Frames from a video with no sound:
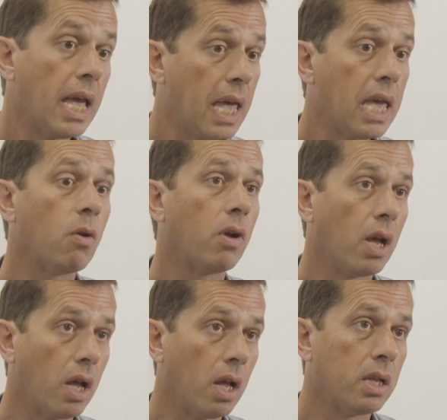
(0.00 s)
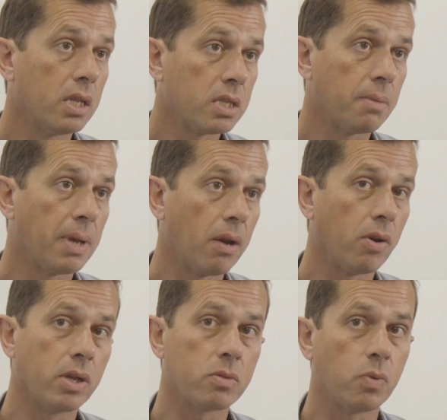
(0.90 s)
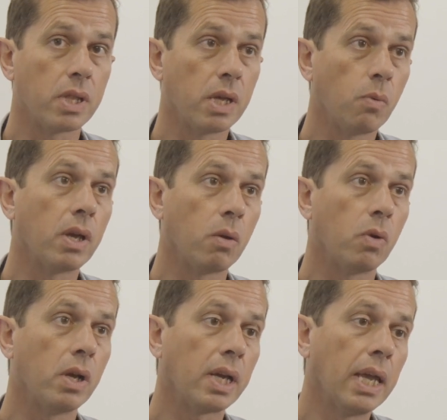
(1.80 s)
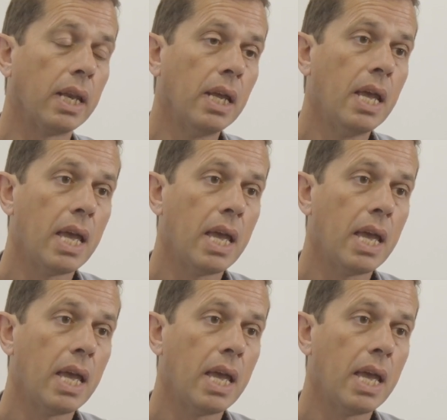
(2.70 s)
here are some areas we think we could work in.